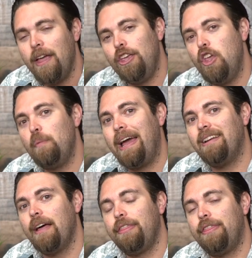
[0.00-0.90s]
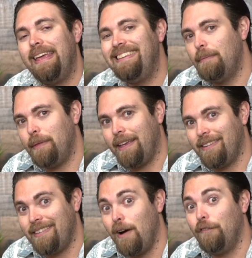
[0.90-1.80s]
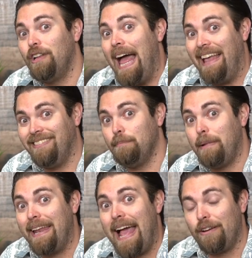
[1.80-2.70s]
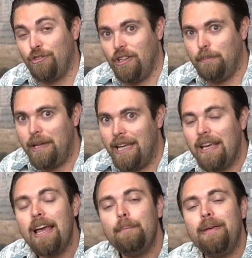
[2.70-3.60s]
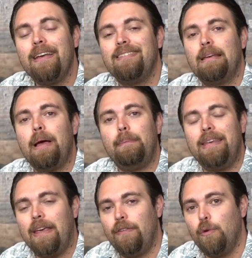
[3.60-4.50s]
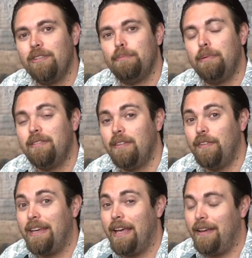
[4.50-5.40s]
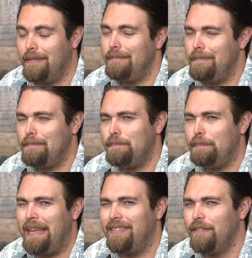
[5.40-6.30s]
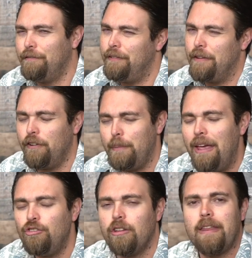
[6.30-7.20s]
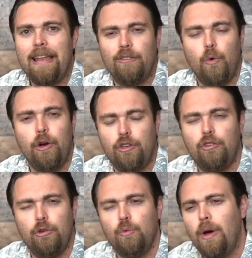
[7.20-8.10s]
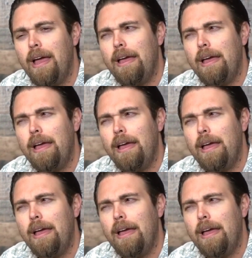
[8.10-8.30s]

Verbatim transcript: You might not think something is as helpful as it might actually be, because they might be giving you a specific piece of information that is going to